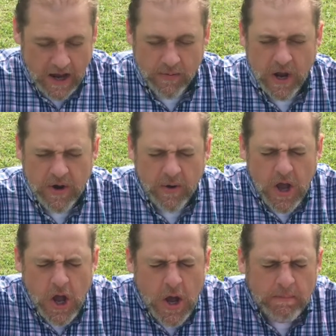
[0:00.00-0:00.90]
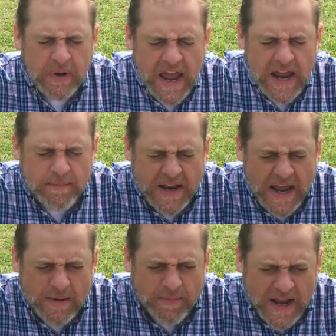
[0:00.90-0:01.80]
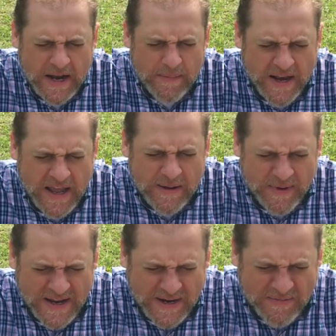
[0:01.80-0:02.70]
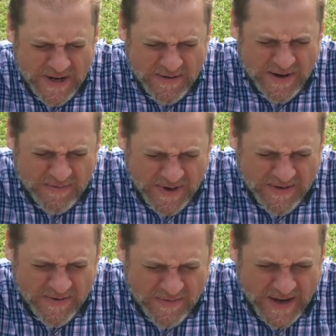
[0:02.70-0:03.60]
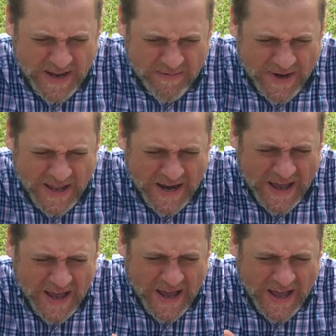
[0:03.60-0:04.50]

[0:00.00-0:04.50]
Here we go. Here we go. Banana, banana, banana, banana, banana, banana, banana, banana, banana.